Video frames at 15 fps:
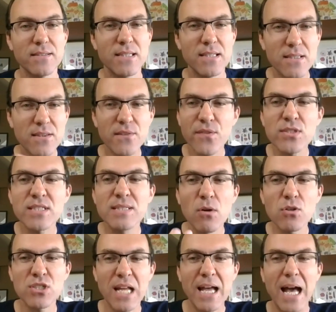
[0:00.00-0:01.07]
The first
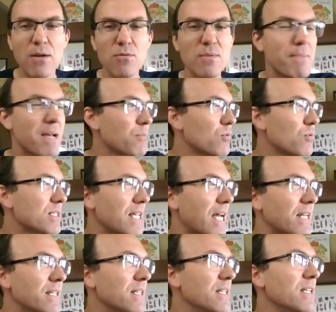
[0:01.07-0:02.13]
emotion I remember was
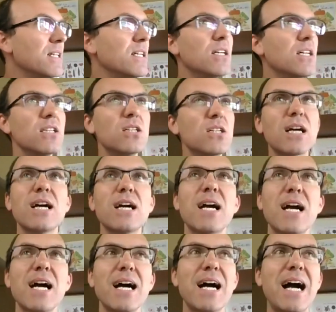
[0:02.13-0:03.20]
that, look,
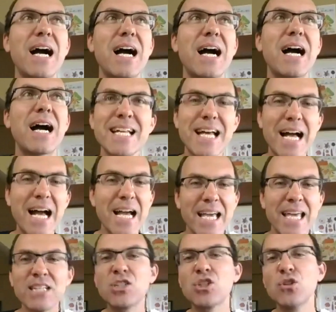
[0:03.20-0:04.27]
I
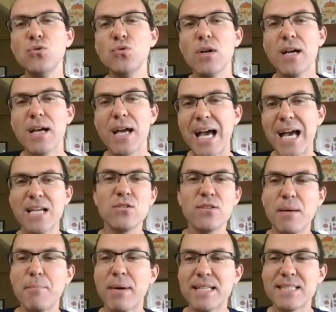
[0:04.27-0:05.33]
get to
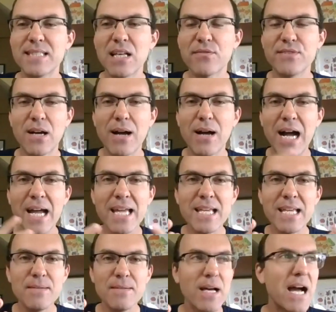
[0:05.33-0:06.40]
handle that myself now.
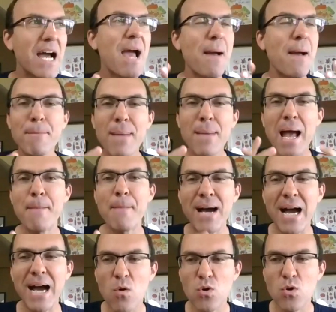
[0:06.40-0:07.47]
I am
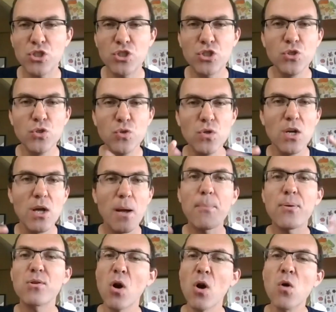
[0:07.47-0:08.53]
empowered to
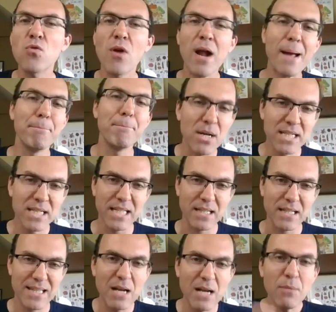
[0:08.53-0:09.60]
program
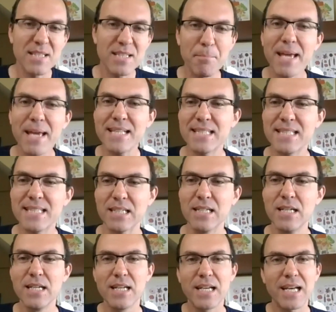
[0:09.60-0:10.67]
money. That was amazing.
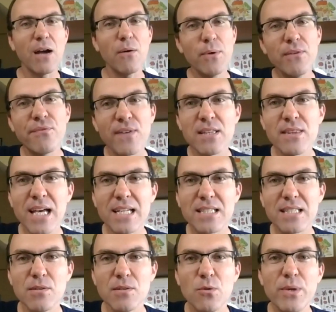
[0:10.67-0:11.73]
And we felt
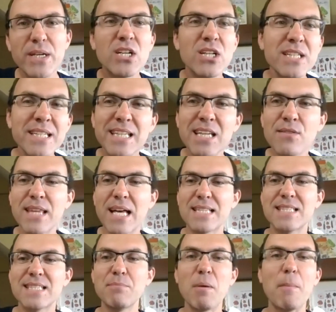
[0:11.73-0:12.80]
that we couldn't give that
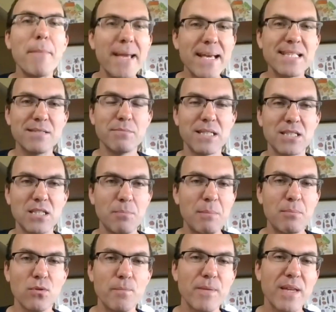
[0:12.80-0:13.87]
same amazement to
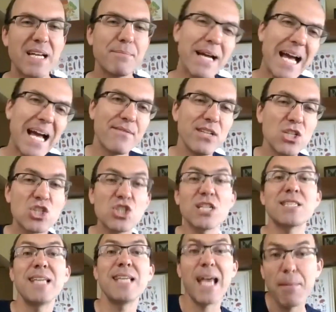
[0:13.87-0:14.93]
people by having just
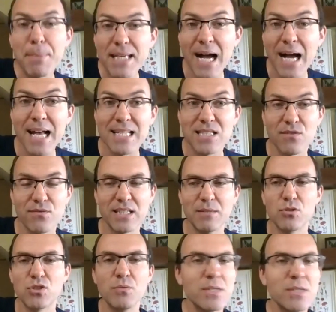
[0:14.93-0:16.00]
the APIs
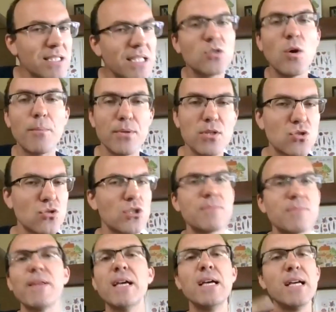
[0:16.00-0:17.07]
available. So we decided to open source.
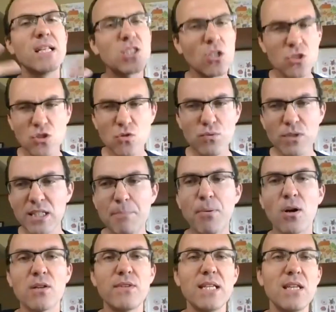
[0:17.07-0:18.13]
It's also really
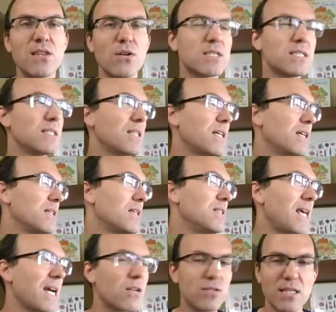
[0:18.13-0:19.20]
part of the ethos in the
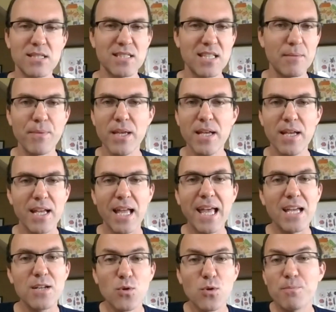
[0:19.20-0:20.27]
ecosystem.
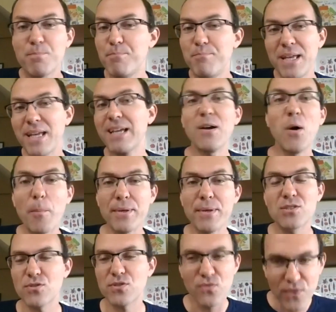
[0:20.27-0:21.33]
And we're big open
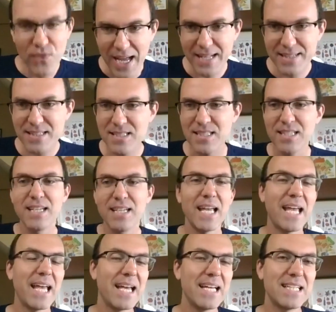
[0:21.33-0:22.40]
source fans.
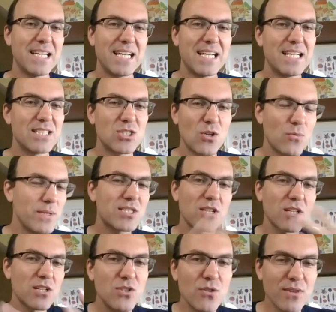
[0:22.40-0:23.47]
And so we
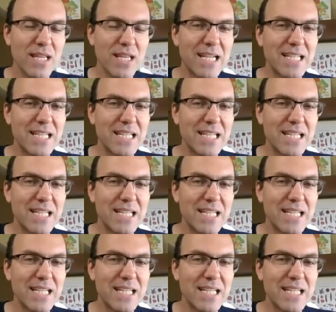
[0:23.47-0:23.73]
started doing that.